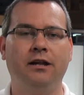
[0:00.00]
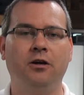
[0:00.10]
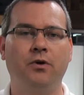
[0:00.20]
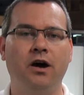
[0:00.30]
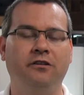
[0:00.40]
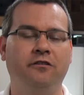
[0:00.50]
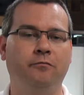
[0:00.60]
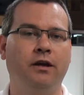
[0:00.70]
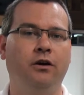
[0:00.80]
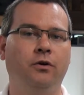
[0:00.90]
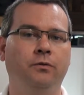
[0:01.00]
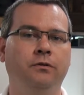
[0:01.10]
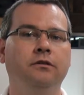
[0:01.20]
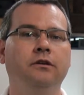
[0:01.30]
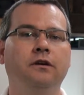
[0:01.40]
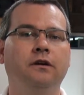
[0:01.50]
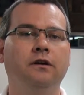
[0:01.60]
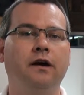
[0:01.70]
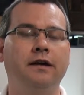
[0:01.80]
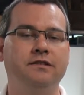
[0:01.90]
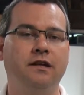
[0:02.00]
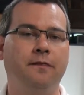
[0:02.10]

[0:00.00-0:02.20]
a product of my own. I sent the